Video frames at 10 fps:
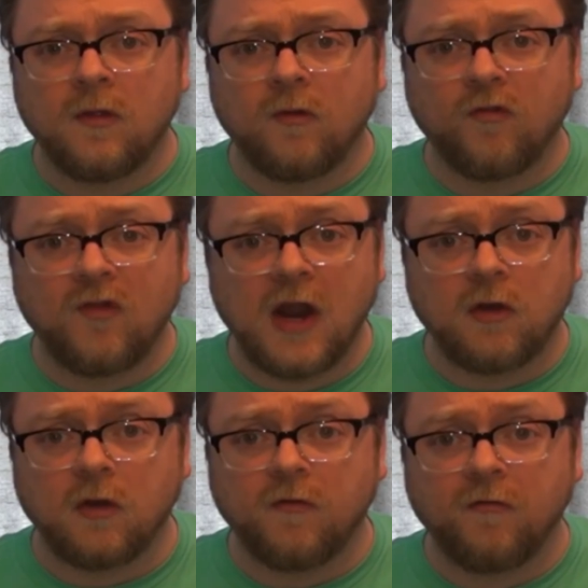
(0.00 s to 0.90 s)
your
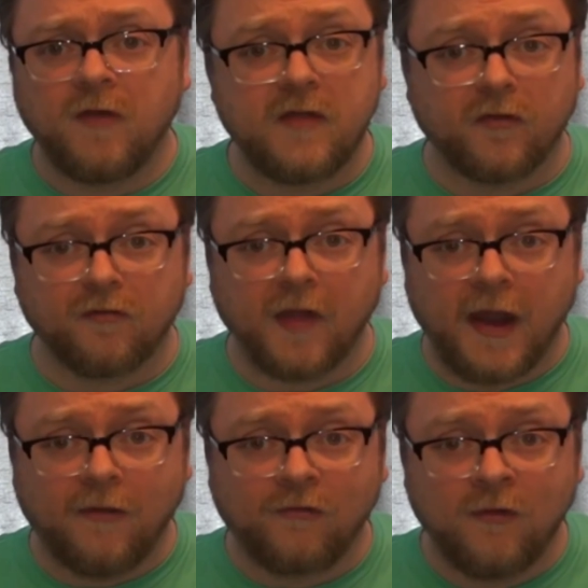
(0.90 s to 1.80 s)
standard flavor
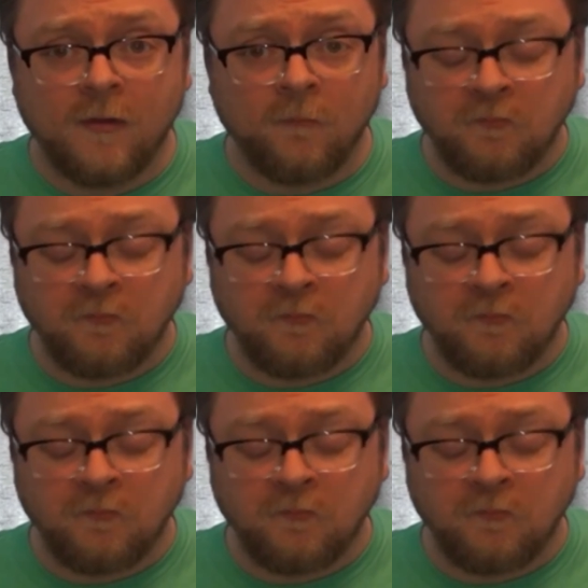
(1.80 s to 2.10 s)
flakes.